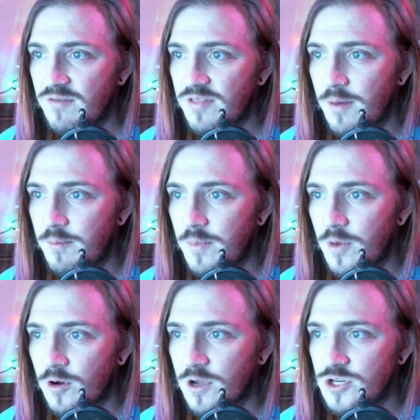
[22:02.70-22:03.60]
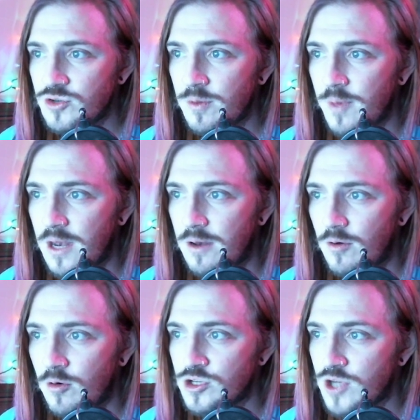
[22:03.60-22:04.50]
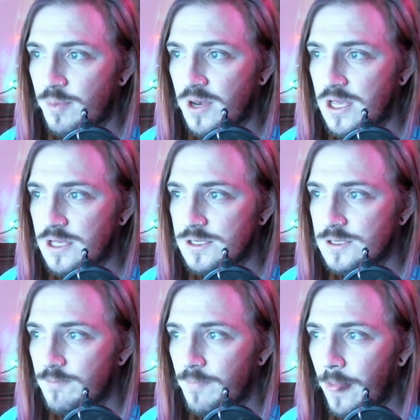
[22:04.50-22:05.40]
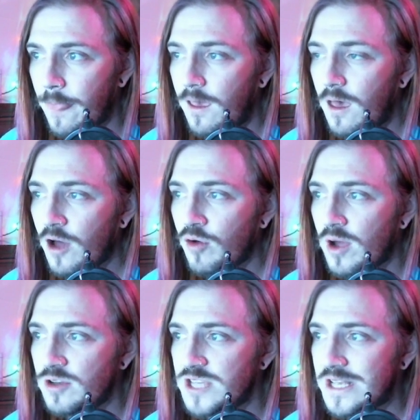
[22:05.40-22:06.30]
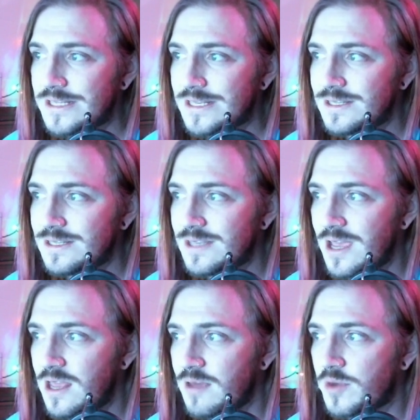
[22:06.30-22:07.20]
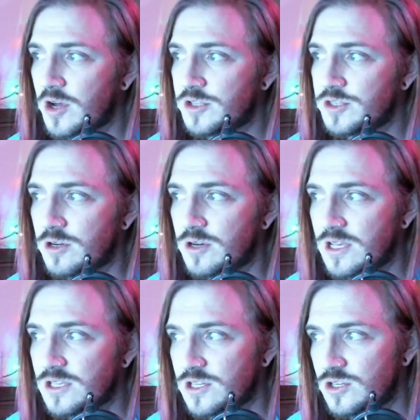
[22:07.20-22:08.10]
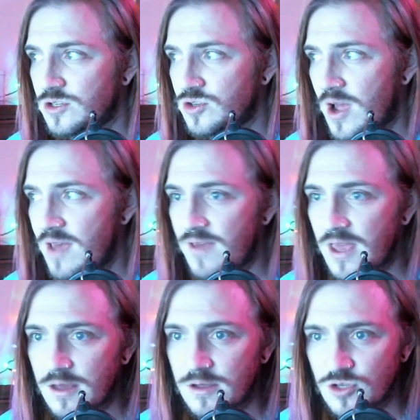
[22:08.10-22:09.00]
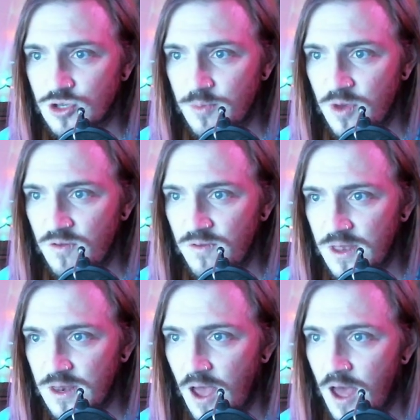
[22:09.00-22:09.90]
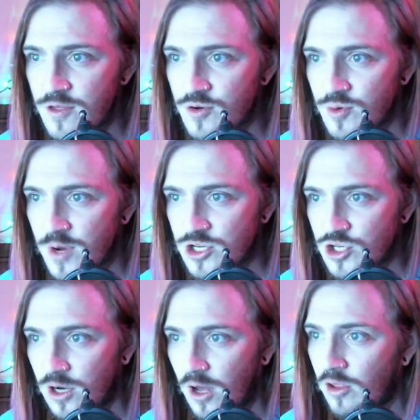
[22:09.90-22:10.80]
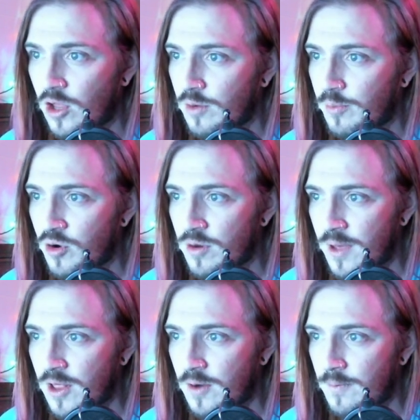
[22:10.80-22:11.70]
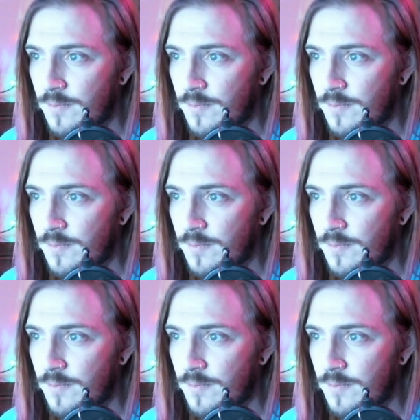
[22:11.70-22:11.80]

them her countrymen or Japanese. A crowd dense as a stadium concert is contriving to move in either direction along Portobello.